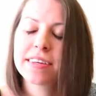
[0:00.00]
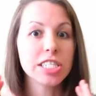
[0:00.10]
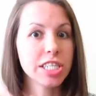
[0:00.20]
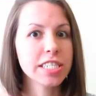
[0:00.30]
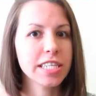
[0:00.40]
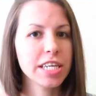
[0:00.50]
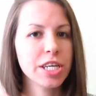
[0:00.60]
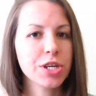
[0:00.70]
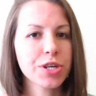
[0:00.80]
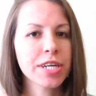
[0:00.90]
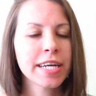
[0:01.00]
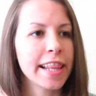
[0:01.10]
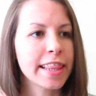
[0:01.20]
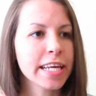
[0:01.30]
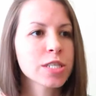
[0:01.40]
This year,
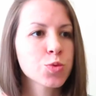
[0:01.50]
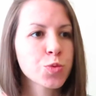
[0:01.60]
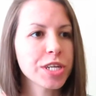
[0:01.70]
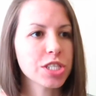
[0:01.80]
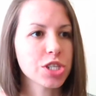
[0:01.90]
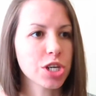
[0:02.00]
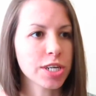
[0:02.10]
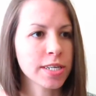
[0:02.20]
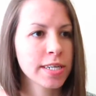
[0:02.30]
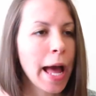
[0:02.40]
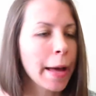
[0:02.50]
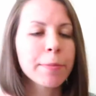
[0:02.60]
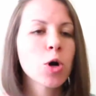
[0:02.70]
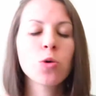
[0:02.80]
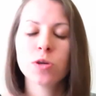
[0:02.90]
this winter,
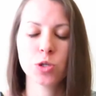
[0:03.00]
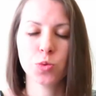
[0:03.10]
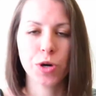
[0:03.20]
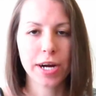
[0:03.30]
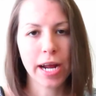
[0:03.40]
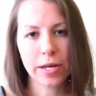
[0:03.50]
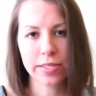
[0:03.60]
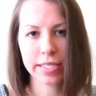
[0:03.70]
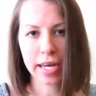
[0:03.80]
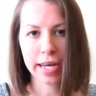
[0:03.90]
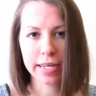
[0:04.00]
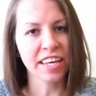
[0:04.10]
I'm going to work outside.